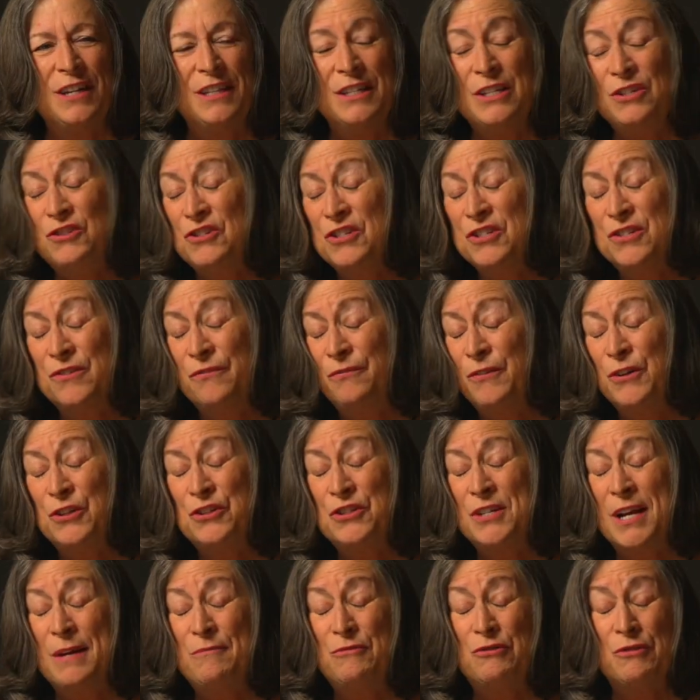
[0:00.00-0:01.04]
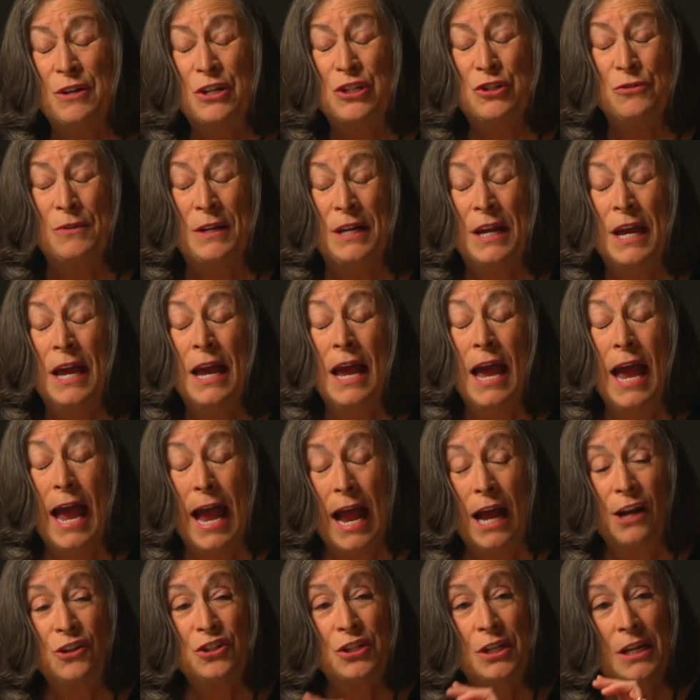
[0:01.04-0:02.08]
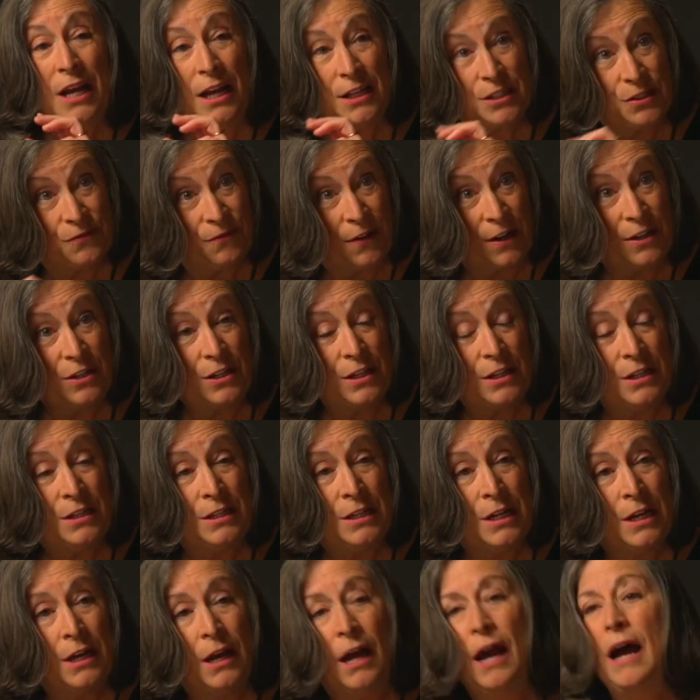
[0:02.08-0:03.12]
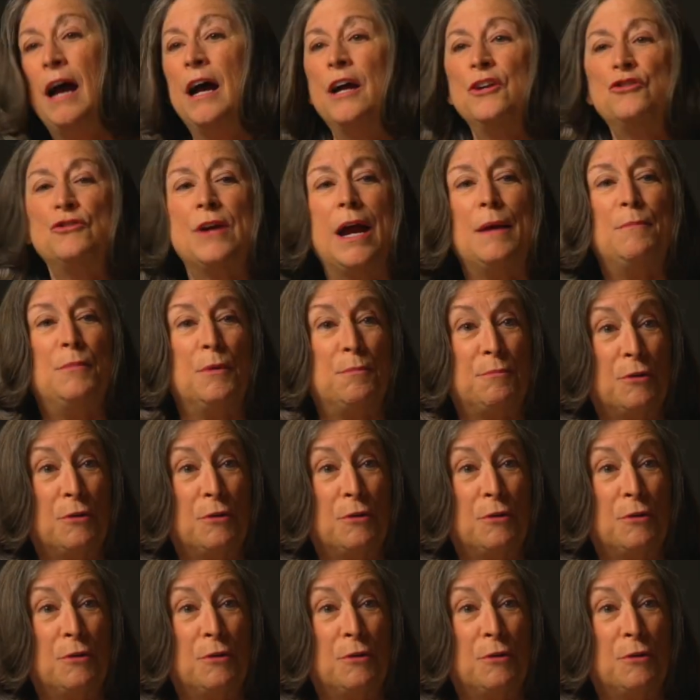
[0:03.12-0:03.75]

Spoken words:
And this is the first time Treasury actually has funded tribal